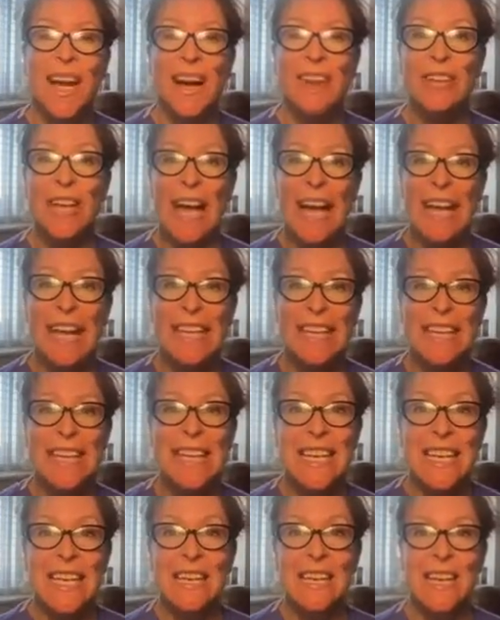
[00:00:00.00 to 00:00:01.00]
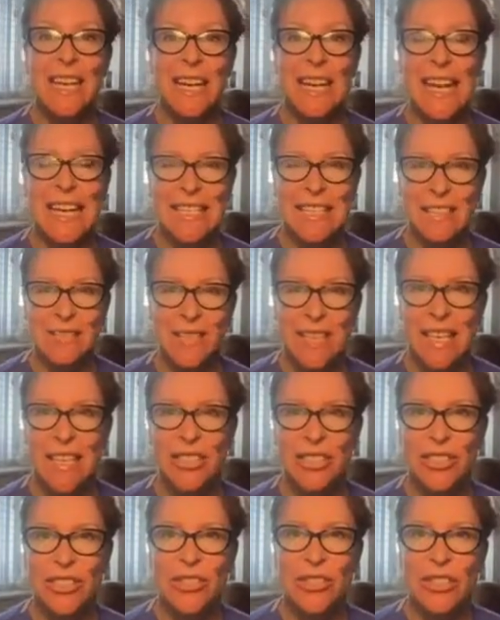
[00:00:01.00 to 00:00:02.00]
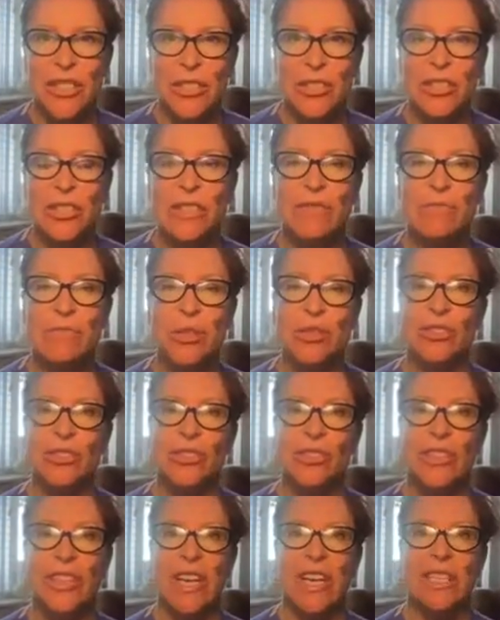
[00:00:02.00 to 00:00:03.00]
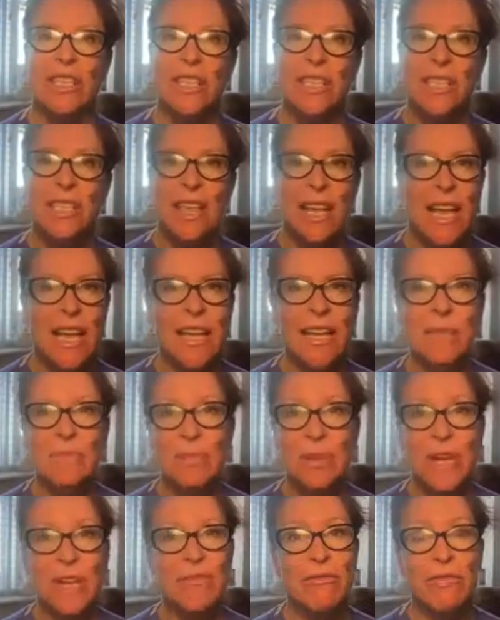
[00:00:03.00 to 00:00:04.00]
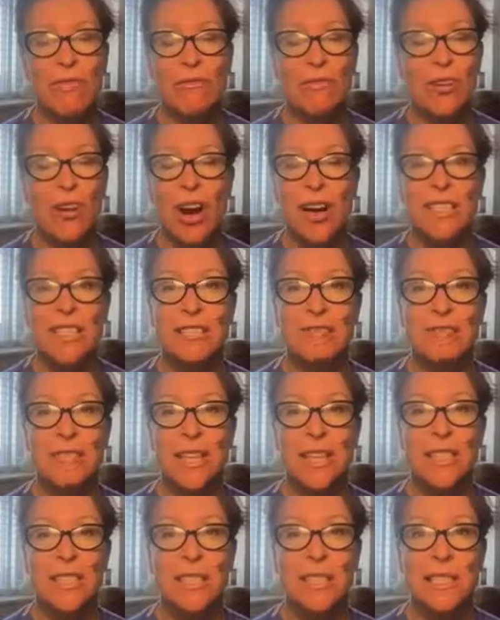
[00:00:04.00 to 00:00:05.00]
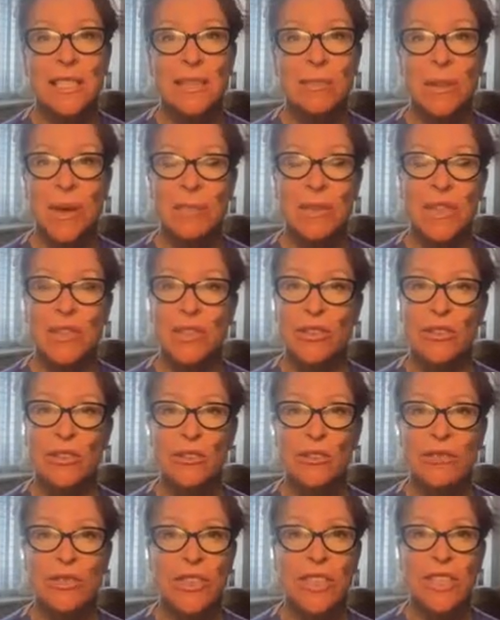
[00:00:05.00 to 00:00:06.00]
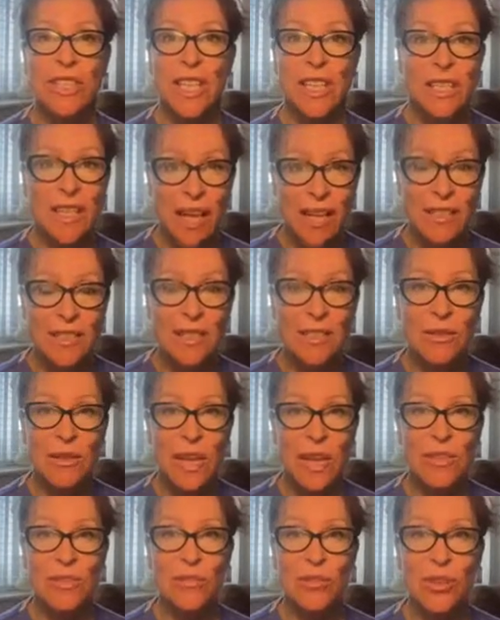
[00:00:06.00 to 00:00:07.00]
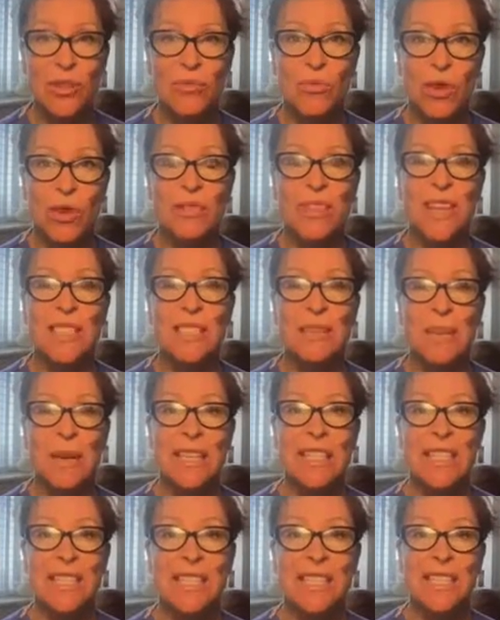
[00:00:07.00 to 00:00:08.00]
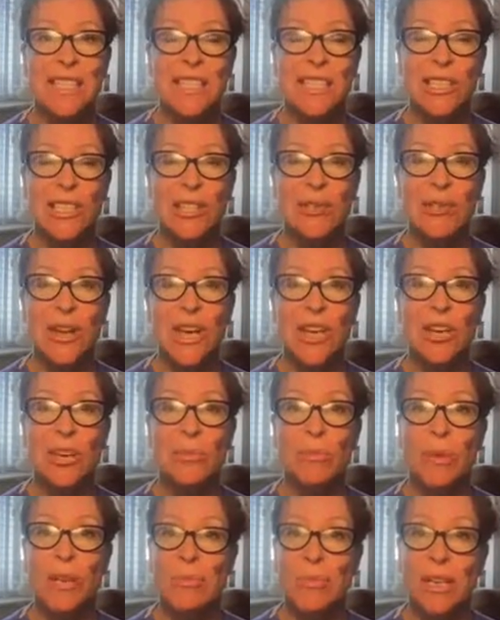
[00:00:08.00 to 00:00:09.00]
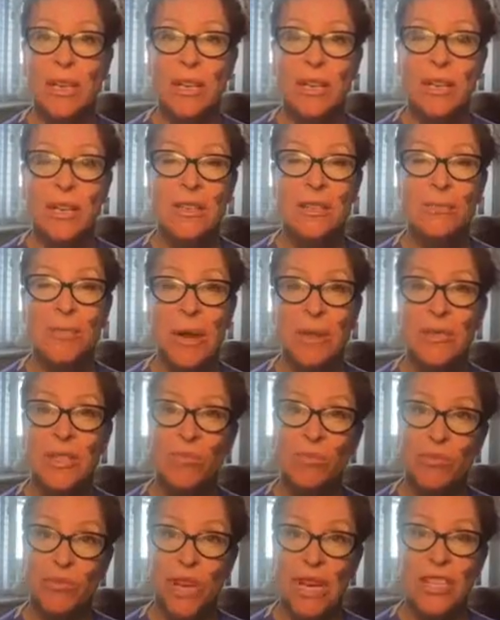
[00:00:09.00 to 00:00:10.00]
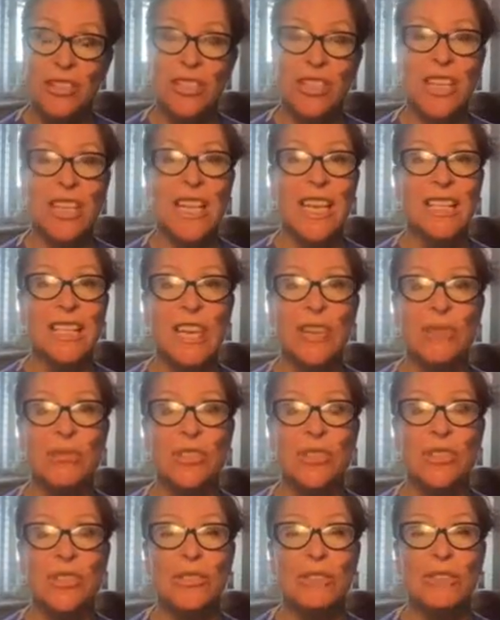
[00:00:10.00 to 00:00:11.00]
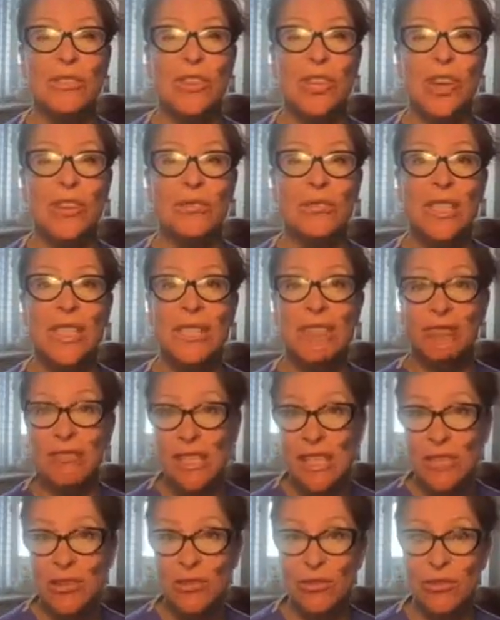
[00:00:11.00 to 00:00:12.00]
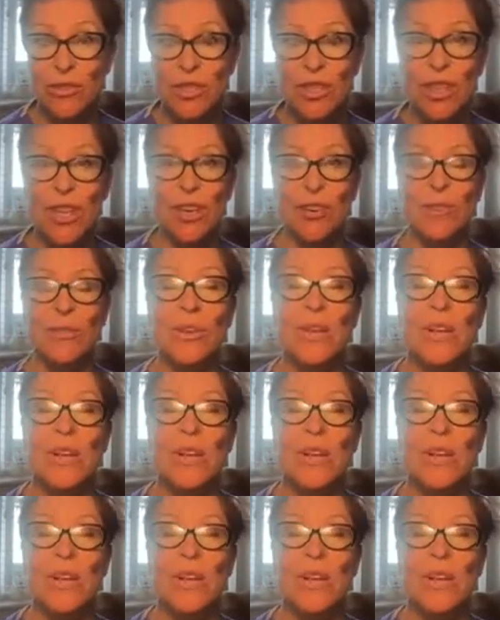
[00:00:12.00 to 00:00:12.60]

Okay, elective section. So you've booked your section. It can be for a variety of reasons. Maybe you just think that's what you want, that's the best thing to do. It could be because baby's breech and they don't want to do a vaginal delivery, nor do you.